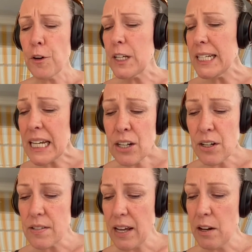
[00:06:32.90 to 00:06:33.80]
For
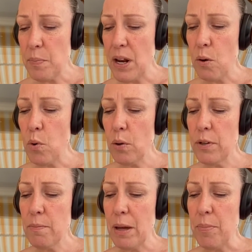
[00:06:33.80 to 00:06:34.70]
years, I had been at
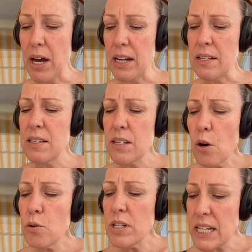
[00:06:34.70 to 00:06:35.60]
war with my body
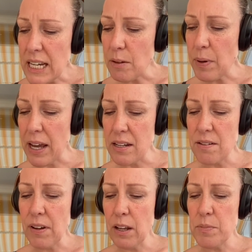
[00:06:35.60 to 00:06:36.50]
so deep I
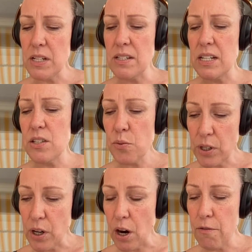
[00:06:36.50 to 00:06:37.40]
had developed a
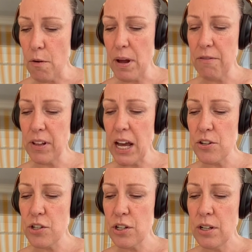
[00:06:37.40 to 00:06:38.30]
disregard for my
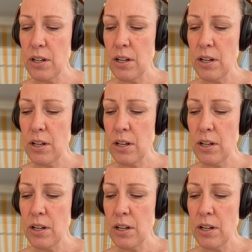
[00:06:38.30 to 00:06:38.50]
flesh.